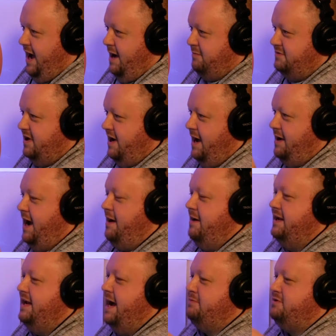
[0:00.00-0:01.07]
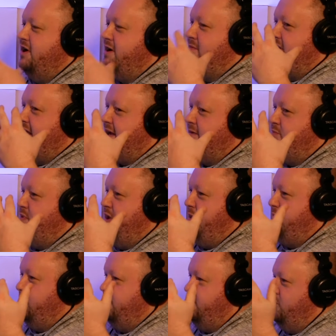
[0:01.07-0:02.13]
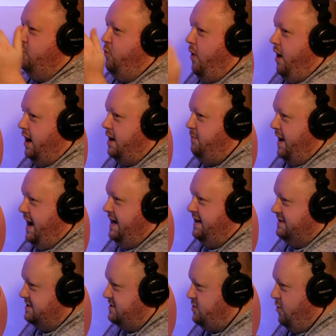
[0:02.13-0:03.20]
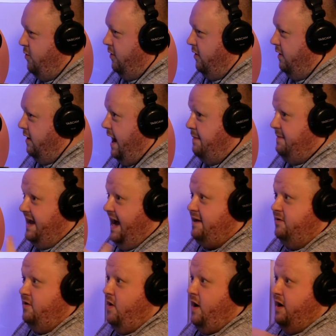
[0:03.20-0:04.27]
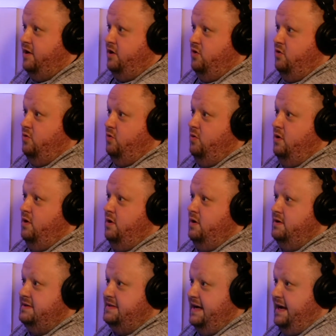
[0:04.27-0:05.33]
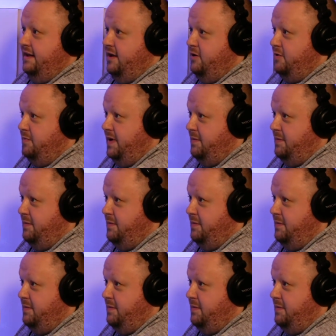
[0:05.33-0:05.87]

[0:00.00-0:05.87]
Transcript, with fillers: I'm t- I, am yeah, I'm talking about like people you walk by in a store. I mean, I don't know how you say hello to